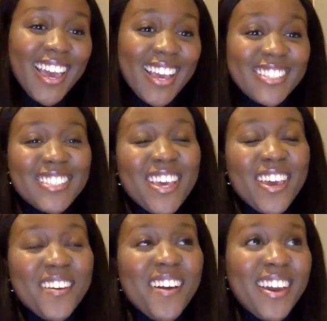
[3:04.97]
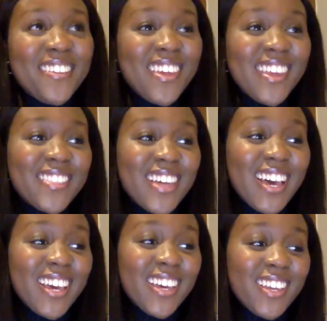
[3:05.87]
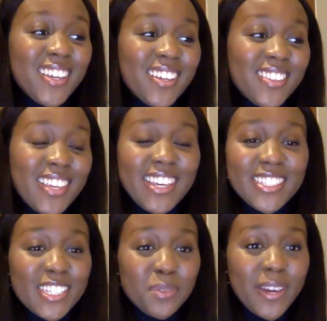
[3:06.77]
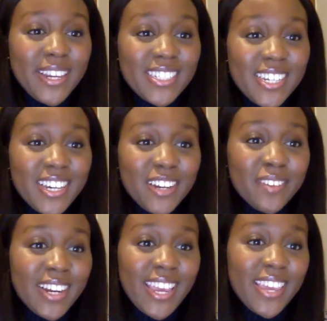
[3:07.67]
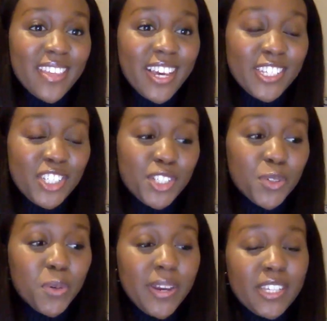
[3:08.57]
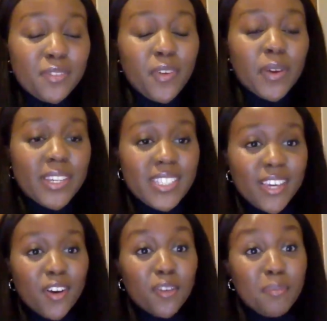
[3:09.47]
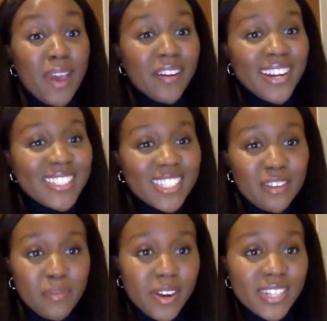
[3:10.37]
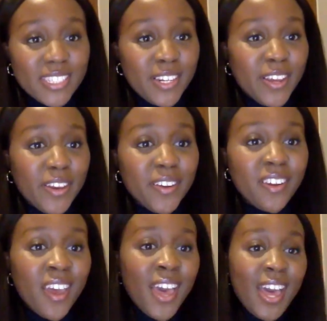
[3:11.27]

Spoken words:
Yeah, so I think that the easiest way to eradicate that is just always focusing on merit and merit alone.